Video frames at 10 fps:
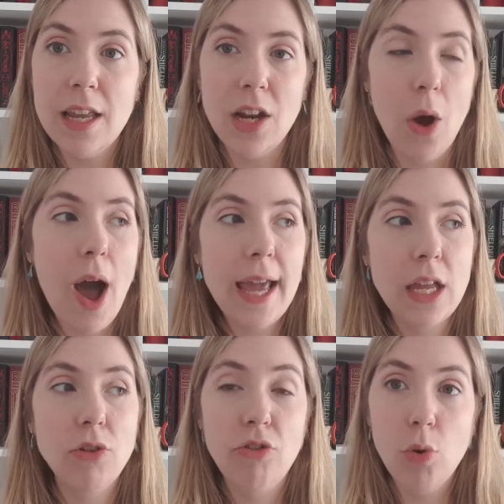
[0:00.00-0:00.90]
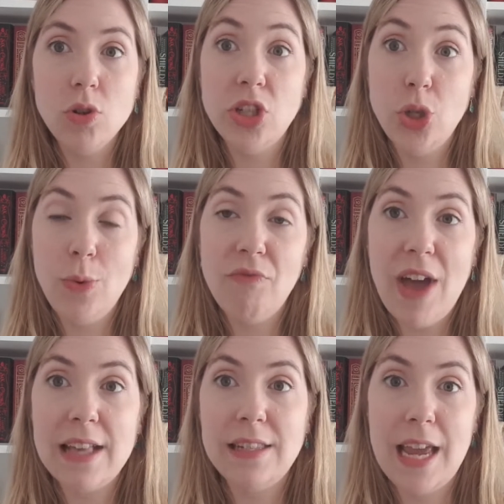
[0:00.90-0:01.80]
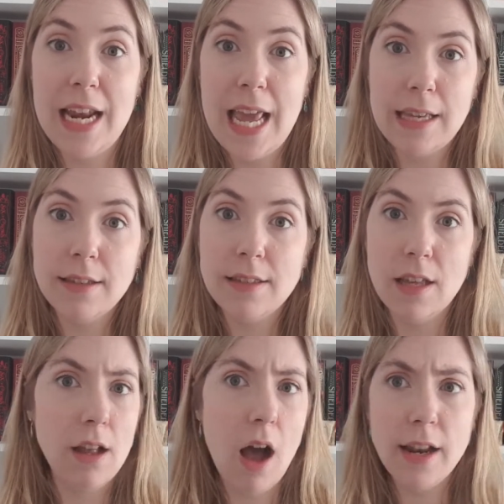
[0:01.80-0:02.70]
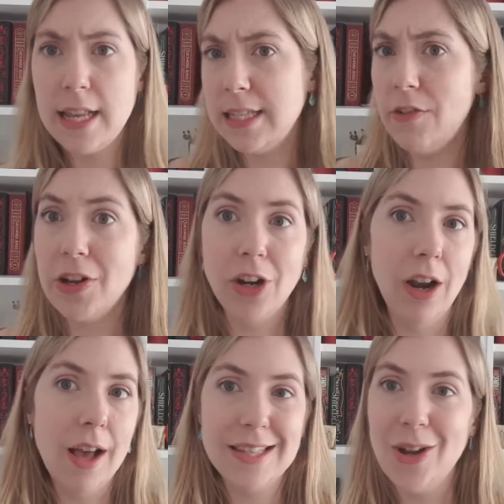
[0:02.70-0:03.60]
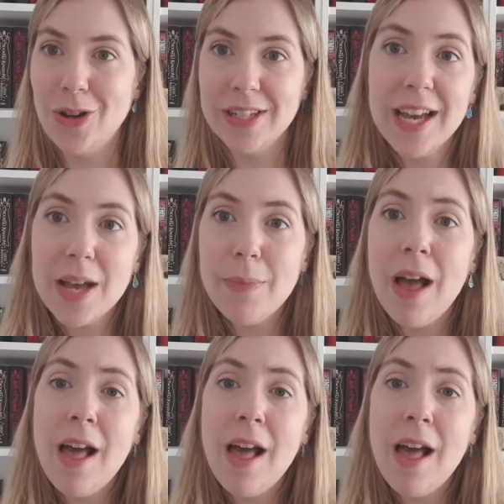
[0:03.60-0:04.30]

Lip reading: You know, I can afford to invest in inks that aren't necessarily going to last long term